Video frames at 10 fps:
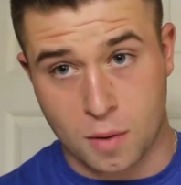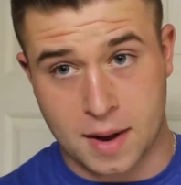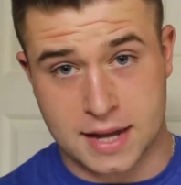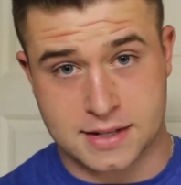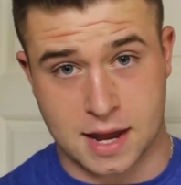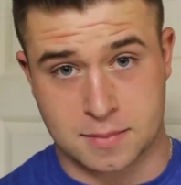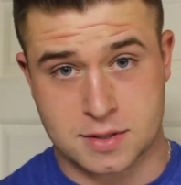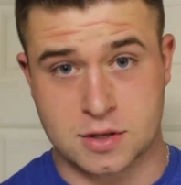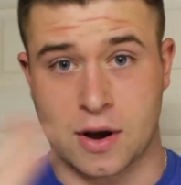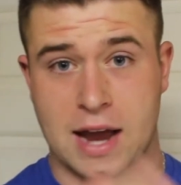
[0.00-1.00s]
my
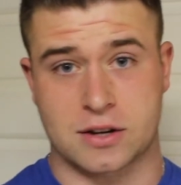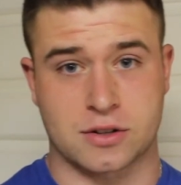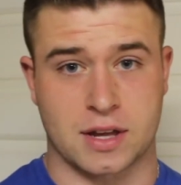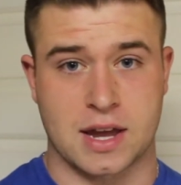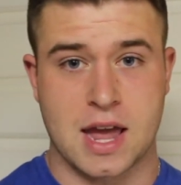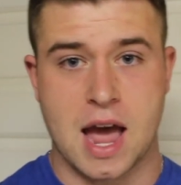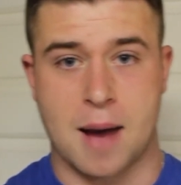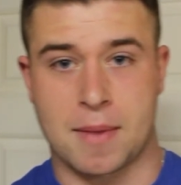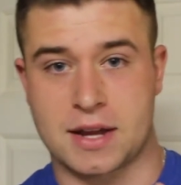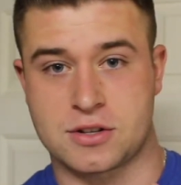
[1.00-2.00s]
attempts. So, actually,
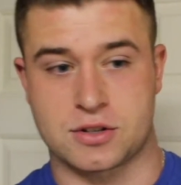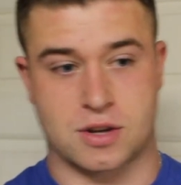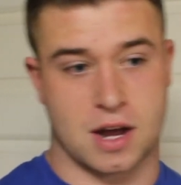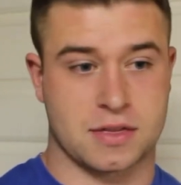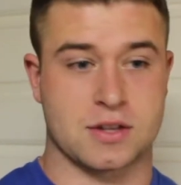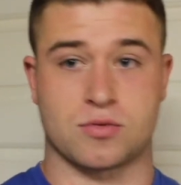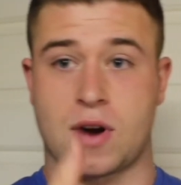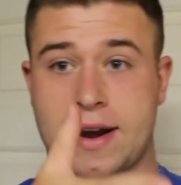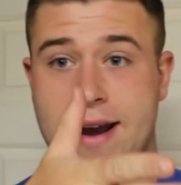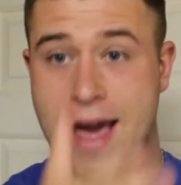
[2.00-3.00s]
I might just cut this
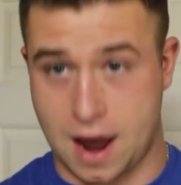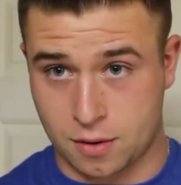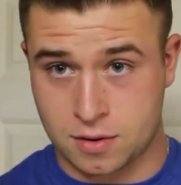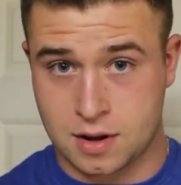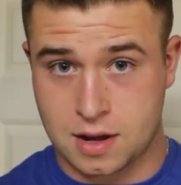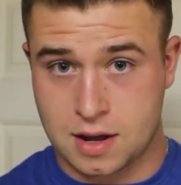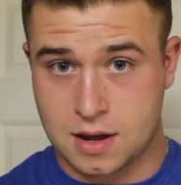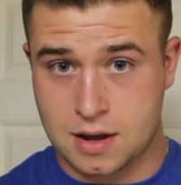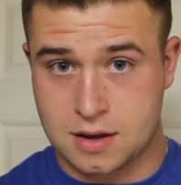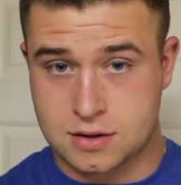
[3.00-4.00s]
right now
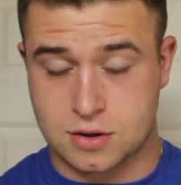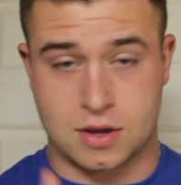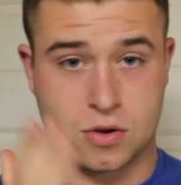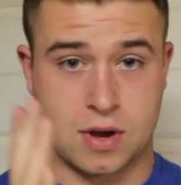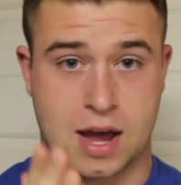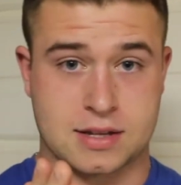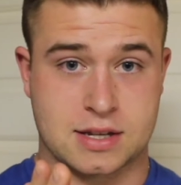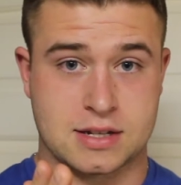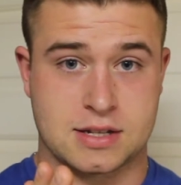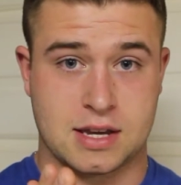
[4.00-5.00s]
so that you guys
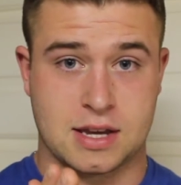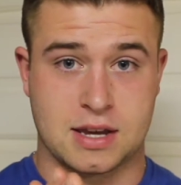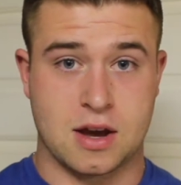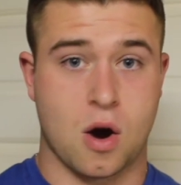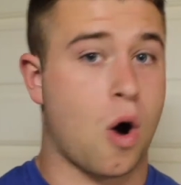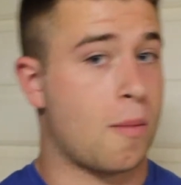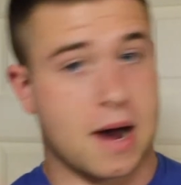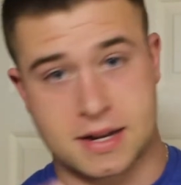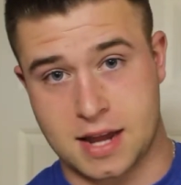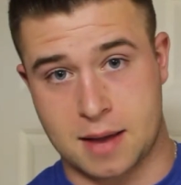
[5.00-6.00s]
can see all
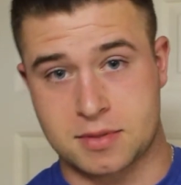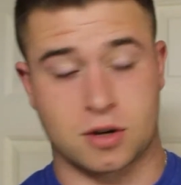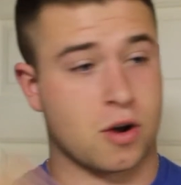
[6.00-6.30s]
my attempts.